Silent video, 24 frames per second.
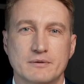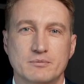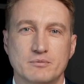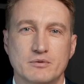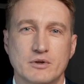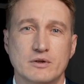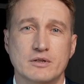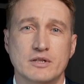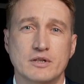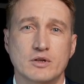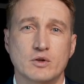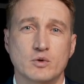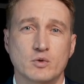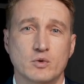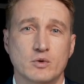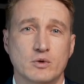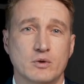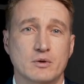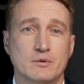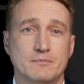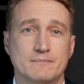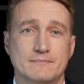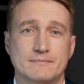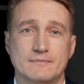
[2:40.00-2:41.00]
Very
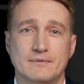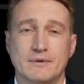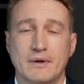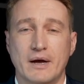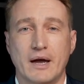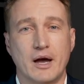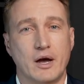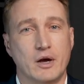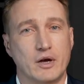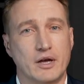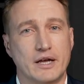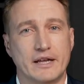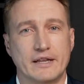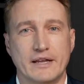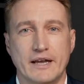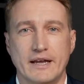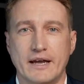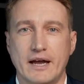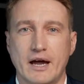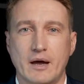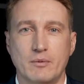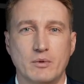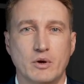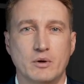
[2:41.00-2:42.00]
cool. All right,
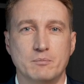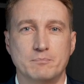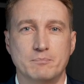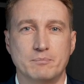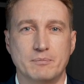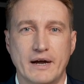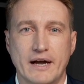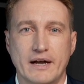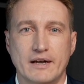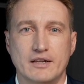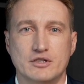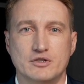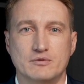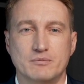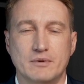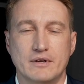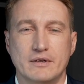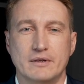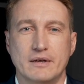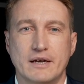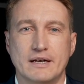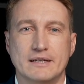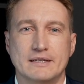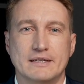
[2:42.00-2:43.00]
and how about
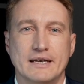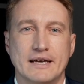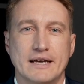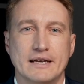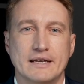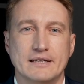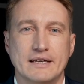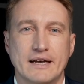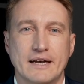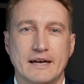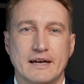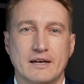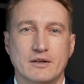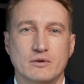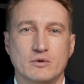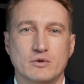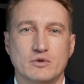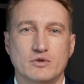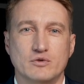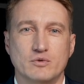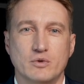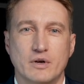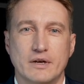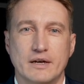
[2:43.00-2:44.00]
management, like day-to-day,
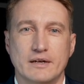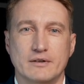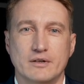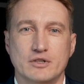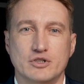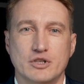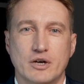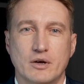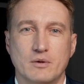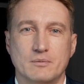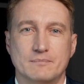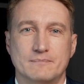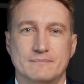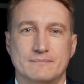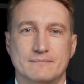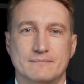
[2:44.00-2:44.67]
who's running the show?